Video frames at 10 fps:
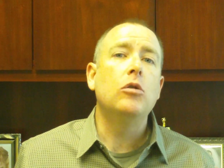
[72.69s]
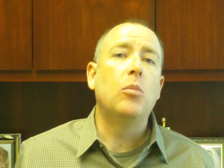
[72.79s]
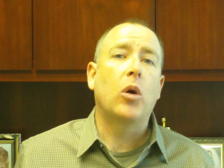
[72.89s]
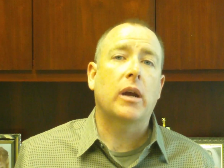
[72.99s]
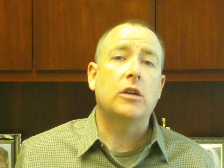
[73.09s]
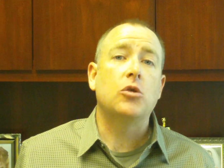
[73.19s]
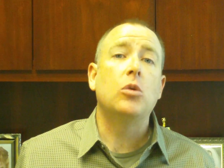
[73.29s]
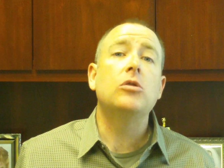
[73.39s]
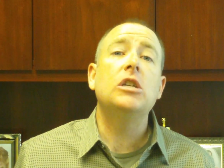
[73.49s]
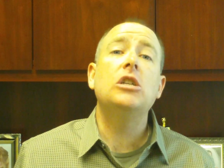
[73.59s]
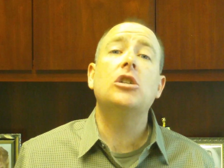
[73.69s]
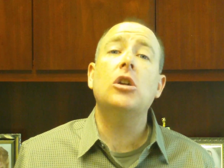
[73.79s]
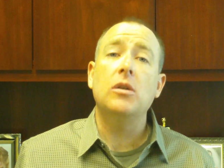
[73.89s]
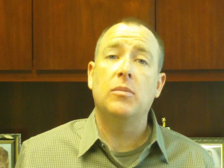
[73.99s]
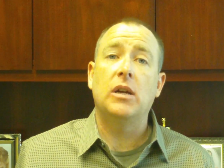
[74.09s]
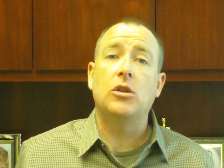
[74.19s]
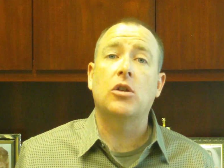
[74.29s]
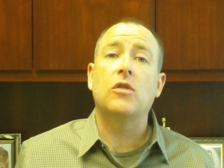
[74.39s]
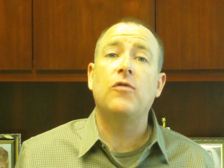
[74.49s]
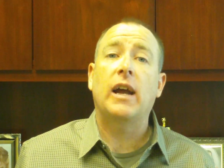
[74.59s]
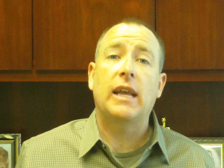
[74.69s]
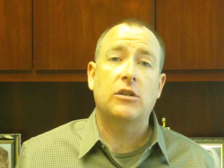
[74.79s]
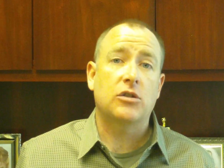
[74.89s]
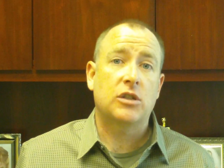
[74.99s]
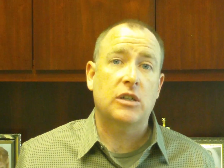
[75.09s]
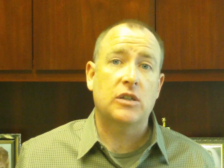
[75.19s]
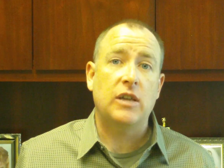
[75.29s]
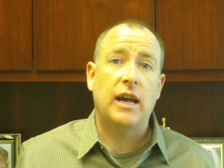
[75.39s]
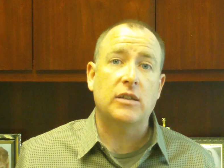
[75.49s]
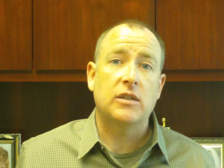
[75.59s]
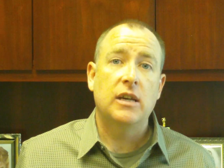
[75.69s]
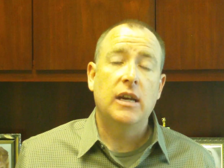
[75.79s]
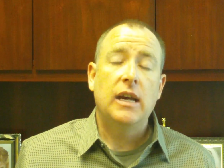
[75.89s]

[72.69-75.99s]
your mortgage will determine your financial success.